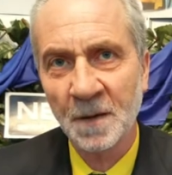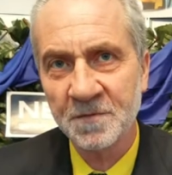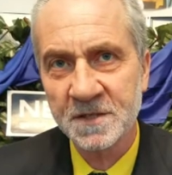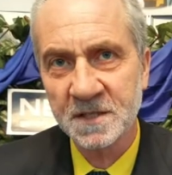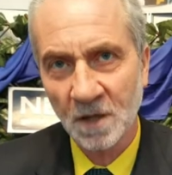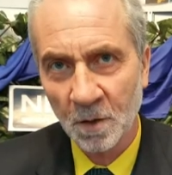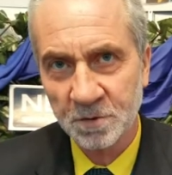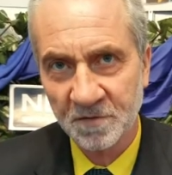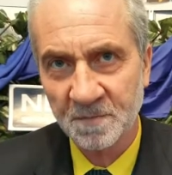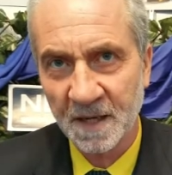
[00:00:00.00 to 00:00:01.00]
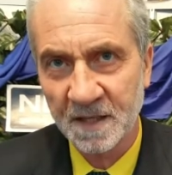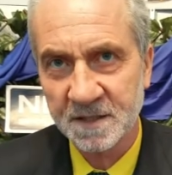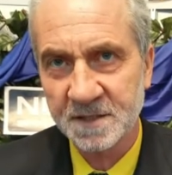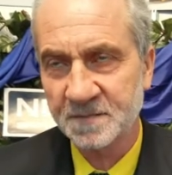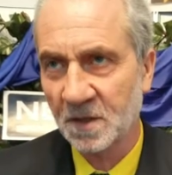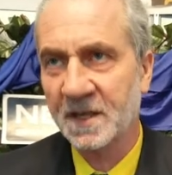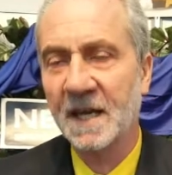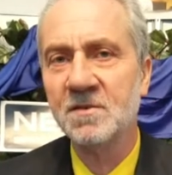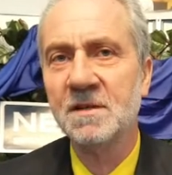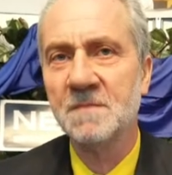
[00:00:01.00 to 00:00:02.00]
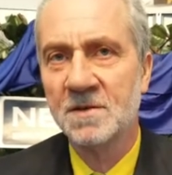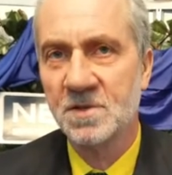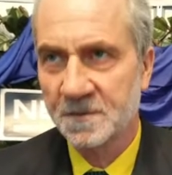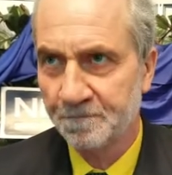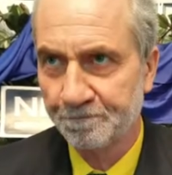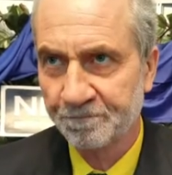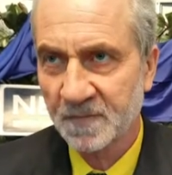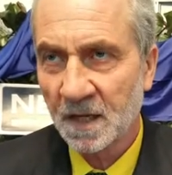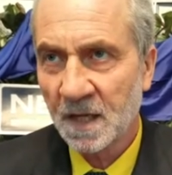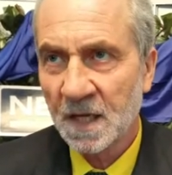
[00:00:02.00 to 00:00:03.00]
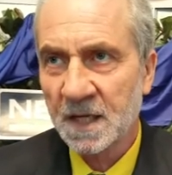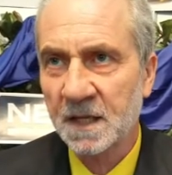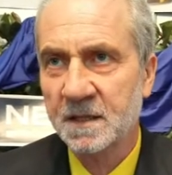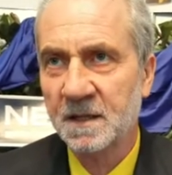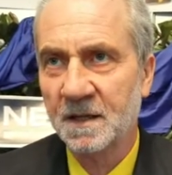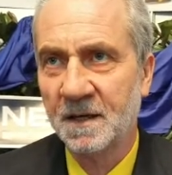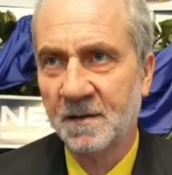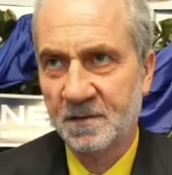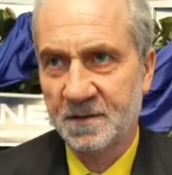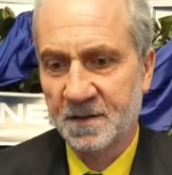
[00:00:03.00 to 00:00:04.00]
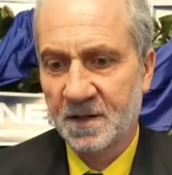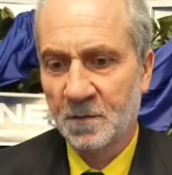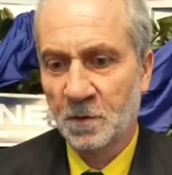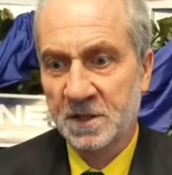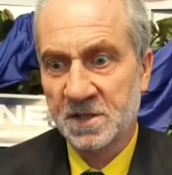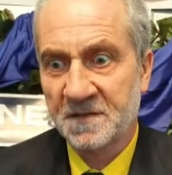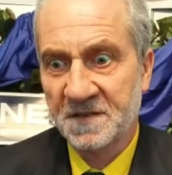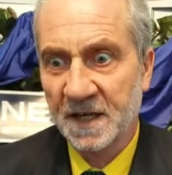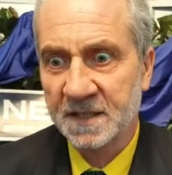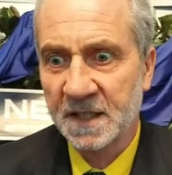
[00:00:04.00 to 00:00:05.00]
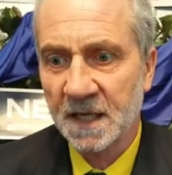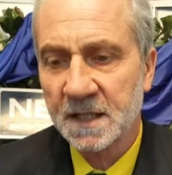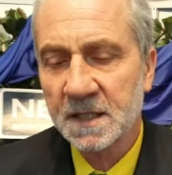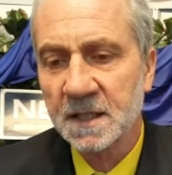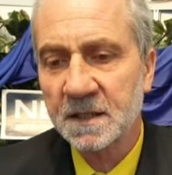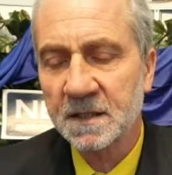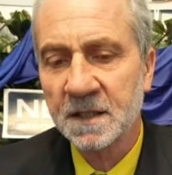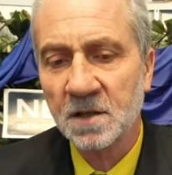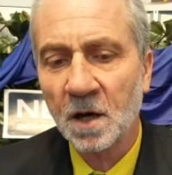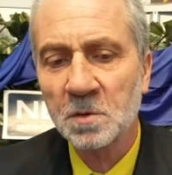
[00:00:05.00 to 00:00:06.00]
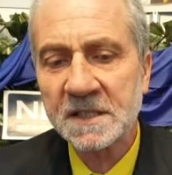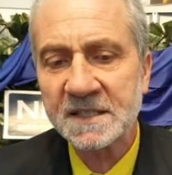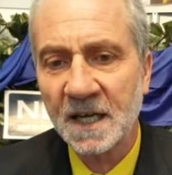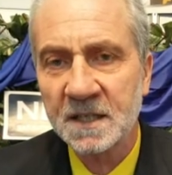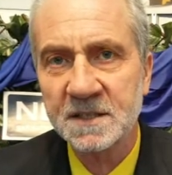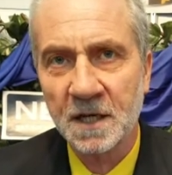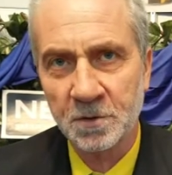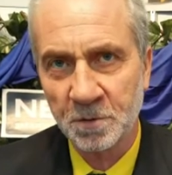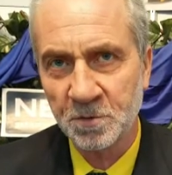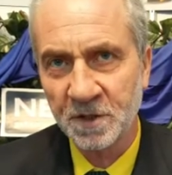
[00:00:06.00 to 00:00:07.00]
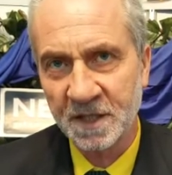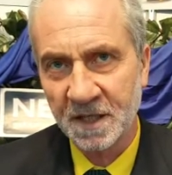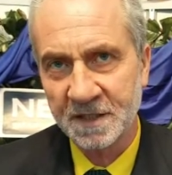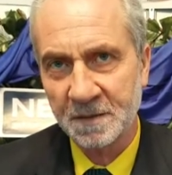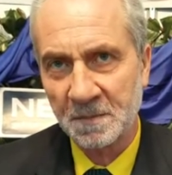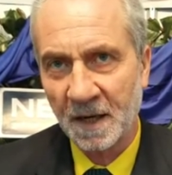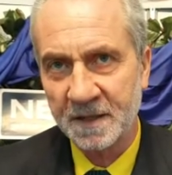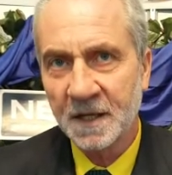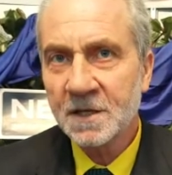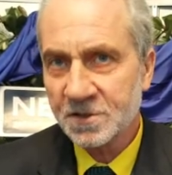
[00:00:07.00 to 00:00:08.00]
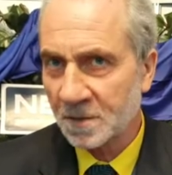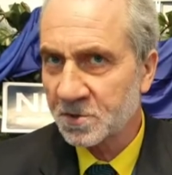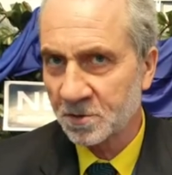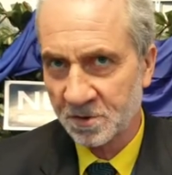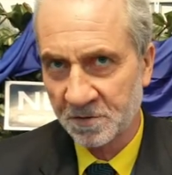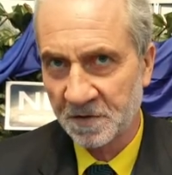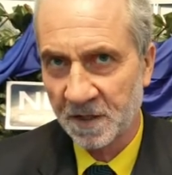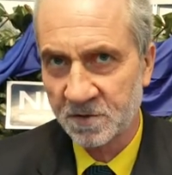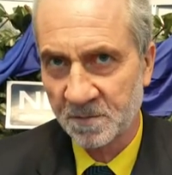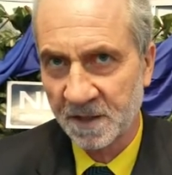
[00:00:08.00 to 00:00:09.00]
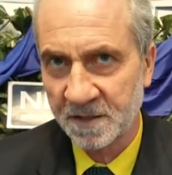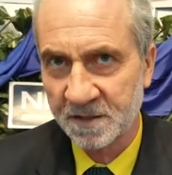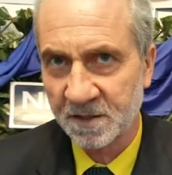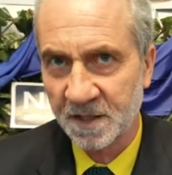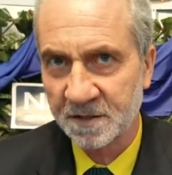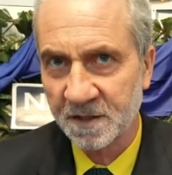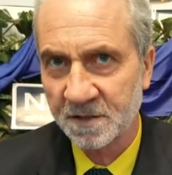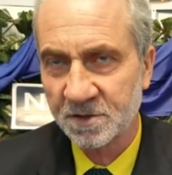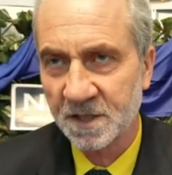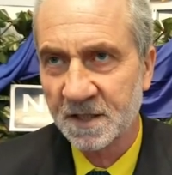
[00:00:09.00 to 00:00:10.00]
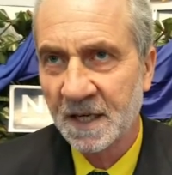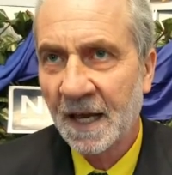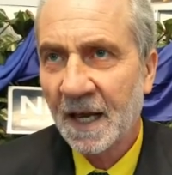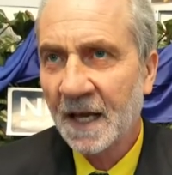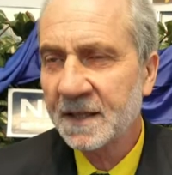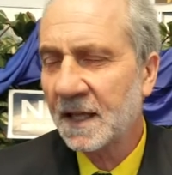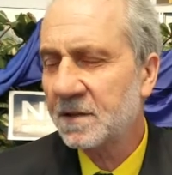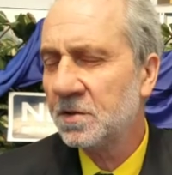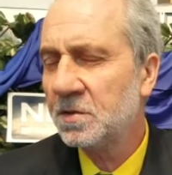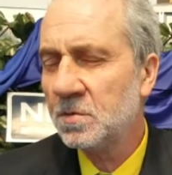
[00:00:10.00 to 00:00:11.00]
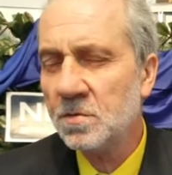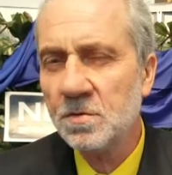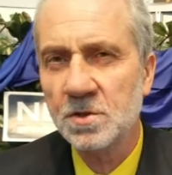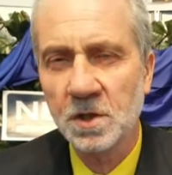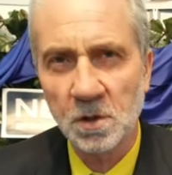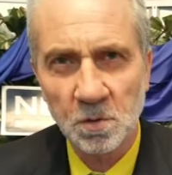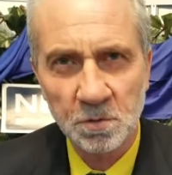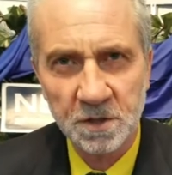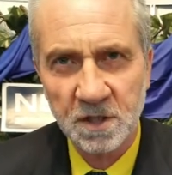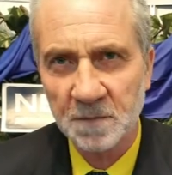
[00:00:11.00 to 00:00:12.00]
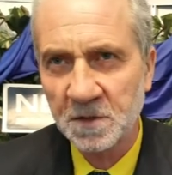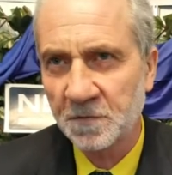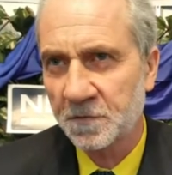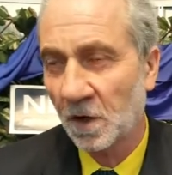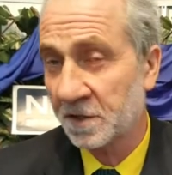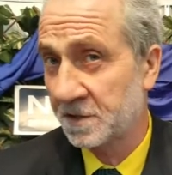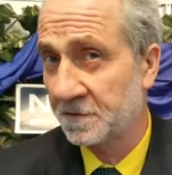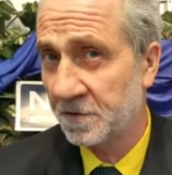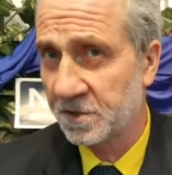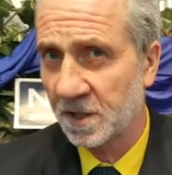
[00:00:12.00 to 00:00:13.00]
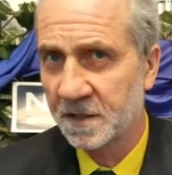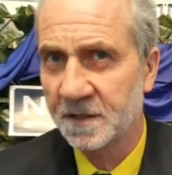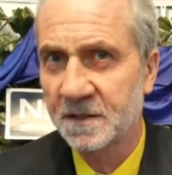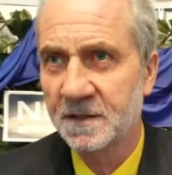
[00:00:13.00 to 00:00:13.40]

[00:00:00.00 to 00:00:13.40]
obviously out of balance. Now, can you imagine that what is the fact again? That our cells are communicating by some sort of electromagnetic radiation. And that huge load coming artificially,